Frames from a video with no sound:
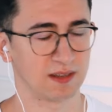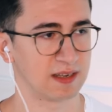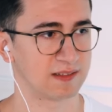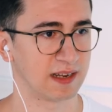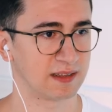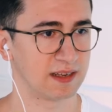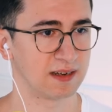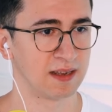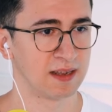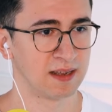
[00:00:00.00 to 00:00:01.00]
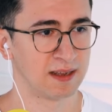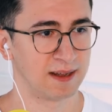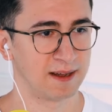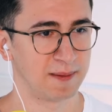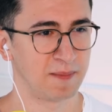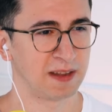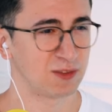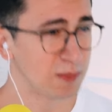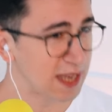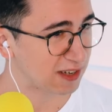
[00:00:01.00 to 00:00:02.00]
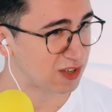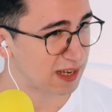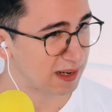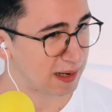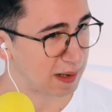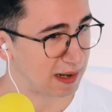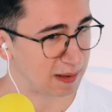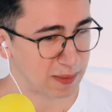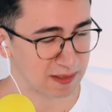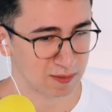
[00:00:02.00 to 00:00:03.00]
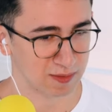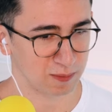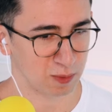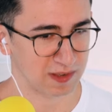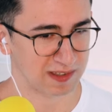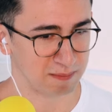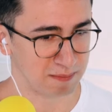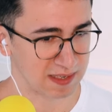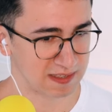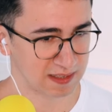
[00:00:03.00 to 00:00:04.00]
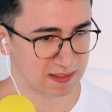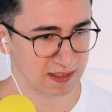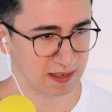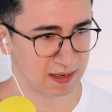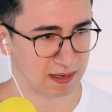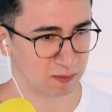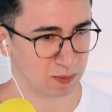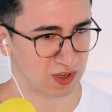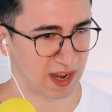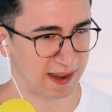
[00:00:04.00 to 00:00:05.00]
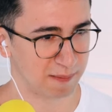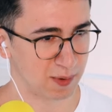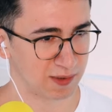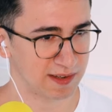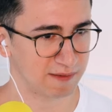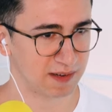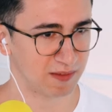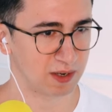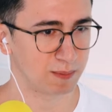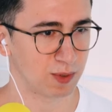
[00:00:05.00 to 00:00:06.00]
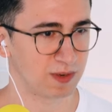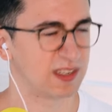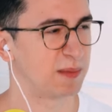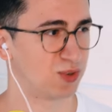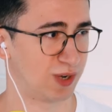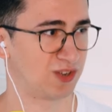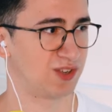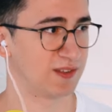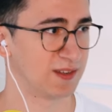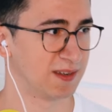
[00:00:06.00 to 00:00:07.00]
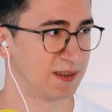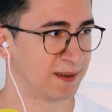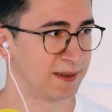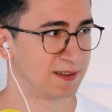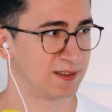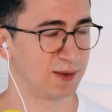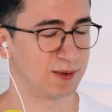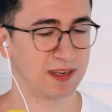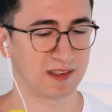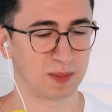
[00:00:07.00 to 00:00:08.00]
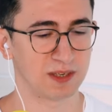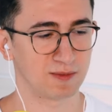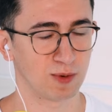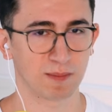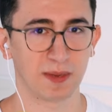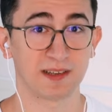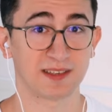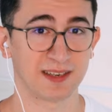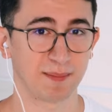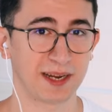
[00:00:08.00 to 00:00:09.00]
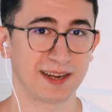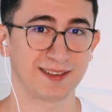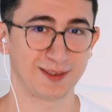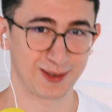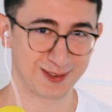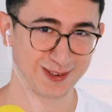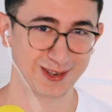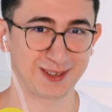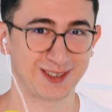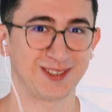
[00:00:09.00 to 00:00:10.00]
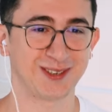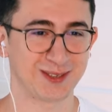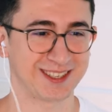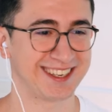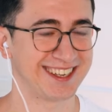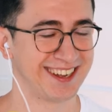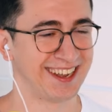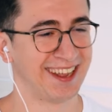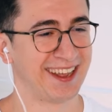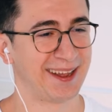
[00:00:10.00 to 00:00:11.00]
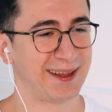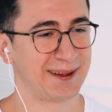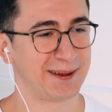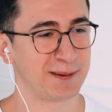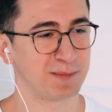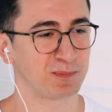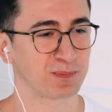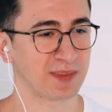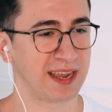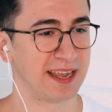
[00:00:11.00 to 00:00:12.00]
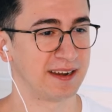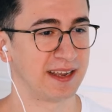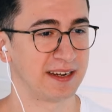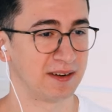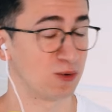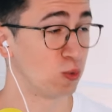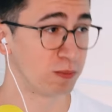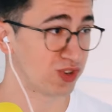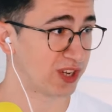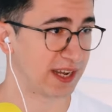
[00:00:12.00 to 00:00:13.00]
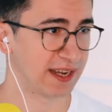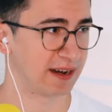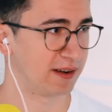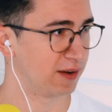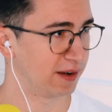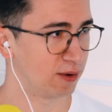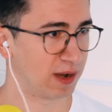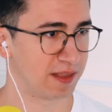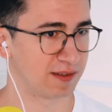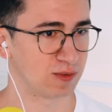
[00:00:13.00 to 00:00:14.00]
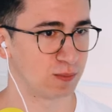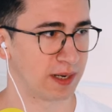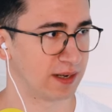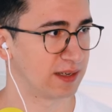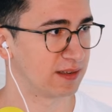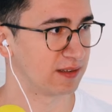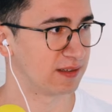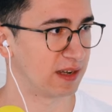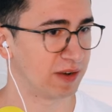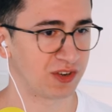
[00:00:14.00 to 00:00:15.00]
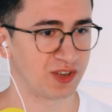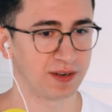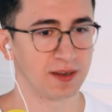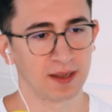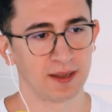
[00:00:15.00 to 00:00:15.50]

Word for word: and things like that. To me, actually, a little bit what is missing still, and which I personally find very important, is abstractions. So there's been this work by Sander Beckers, also shout out to you, Sander, and Rubenstein and all others who pioneered in this direction,